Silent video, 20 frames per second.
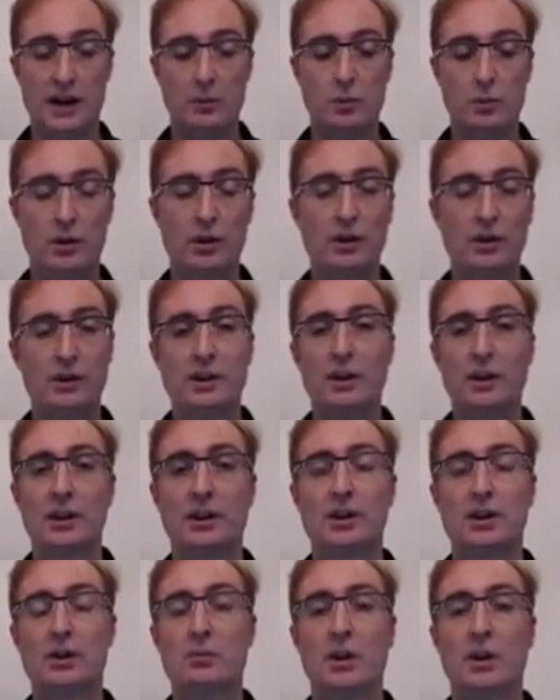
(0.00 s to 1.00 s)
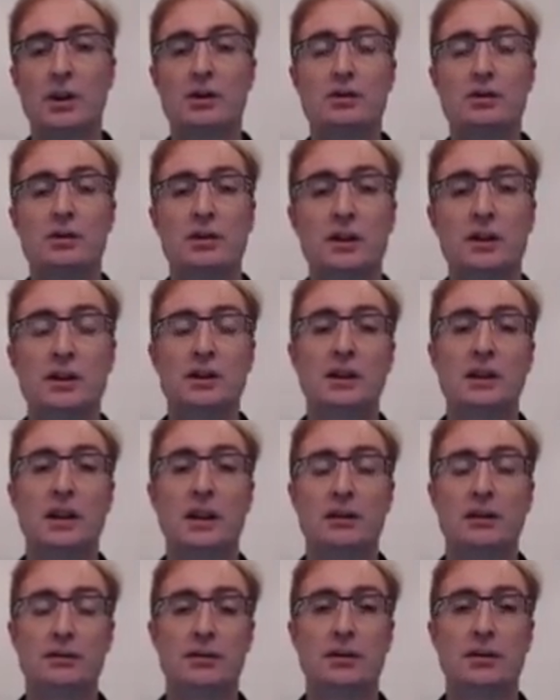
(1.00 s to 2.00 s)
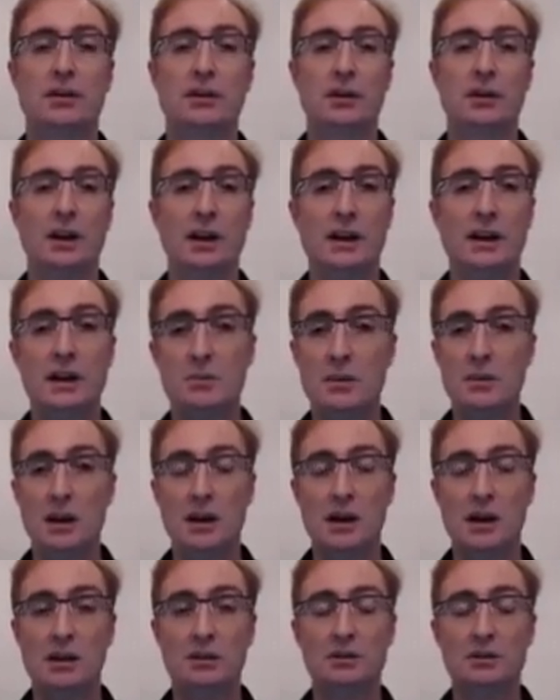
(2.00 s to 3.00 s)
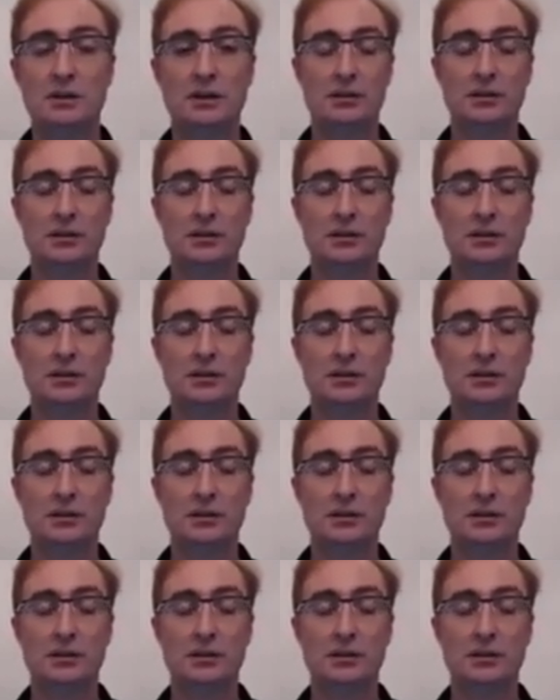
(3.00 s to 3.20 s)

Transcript: At work, you might use the internet for email,